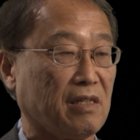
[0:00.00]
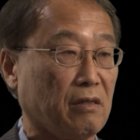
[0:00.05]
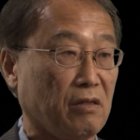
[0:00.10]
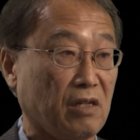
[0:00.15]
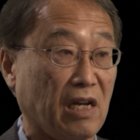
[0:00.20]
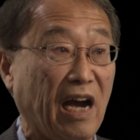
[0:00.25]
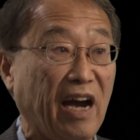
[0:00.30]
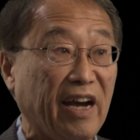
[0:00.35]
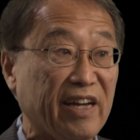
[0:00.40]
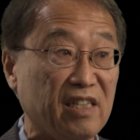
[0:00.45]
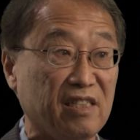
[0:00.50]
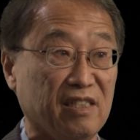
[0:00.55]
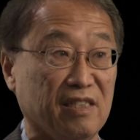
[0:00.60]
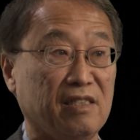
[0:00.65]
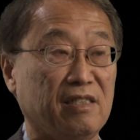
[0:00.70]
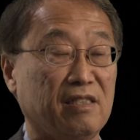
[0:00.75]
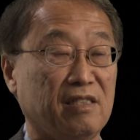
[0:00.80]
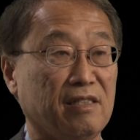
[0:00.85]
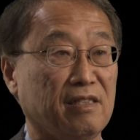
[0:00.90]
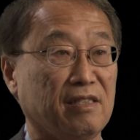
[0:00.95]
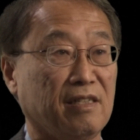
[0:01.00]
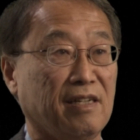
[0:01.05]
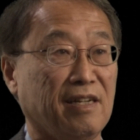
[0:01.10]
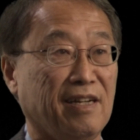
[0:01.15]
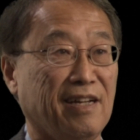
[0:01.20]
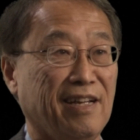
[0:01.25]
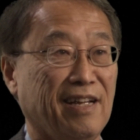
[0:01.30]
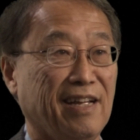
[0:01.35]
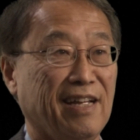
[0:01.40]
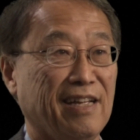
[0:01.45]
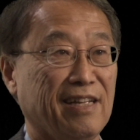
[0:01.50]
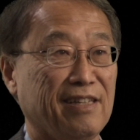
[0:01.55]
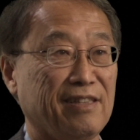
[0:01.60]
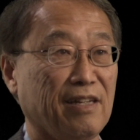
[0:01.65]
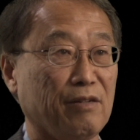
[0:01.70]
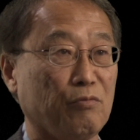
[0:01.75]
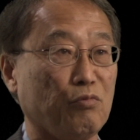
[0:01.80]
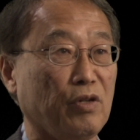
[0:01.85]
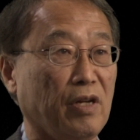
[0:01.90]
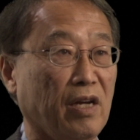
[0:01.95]
guidance
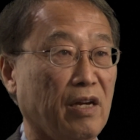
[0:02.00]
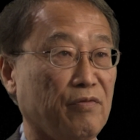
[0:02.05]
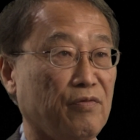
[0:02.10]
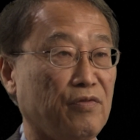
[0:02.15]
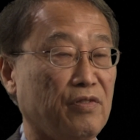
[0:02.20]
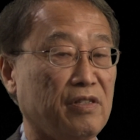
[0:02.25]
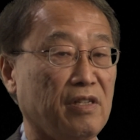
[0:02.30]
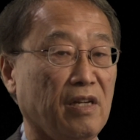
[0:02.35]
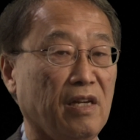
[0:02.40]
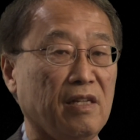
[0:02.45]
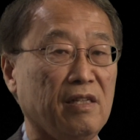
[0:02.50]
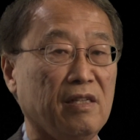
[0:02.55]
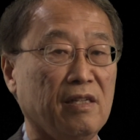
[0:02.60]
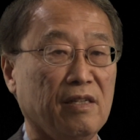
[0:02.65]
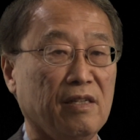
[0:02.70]
that we have seen,